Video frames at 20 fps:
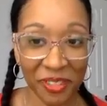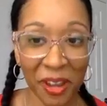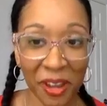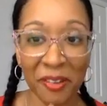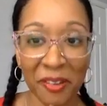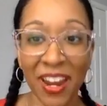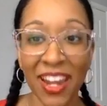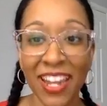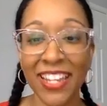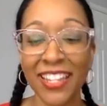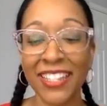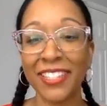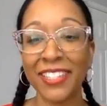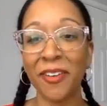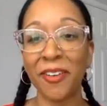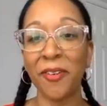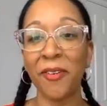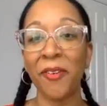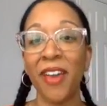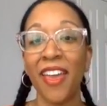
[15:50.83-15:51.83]
All right.
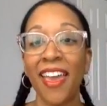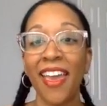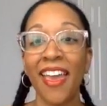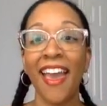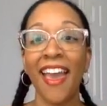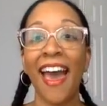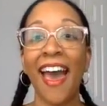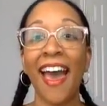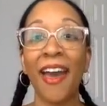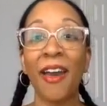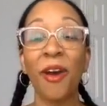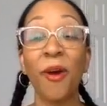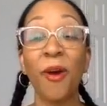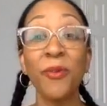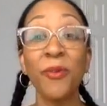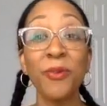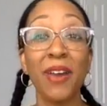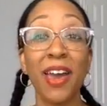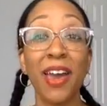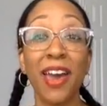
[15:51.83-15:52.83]
So I hope
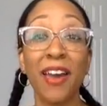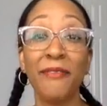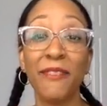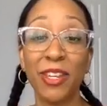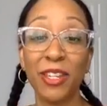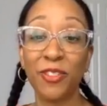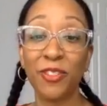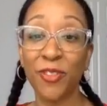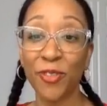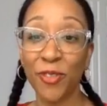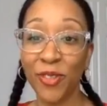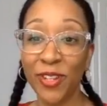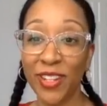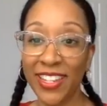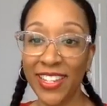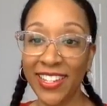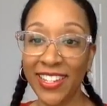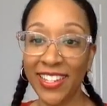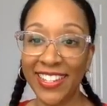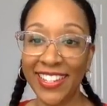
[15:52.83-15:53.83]
you have
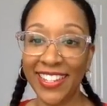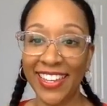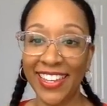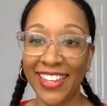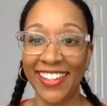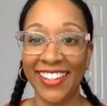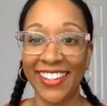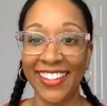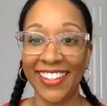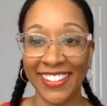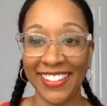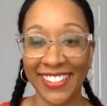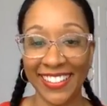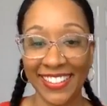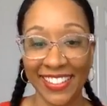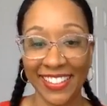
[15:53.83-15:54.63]
enjoyed, I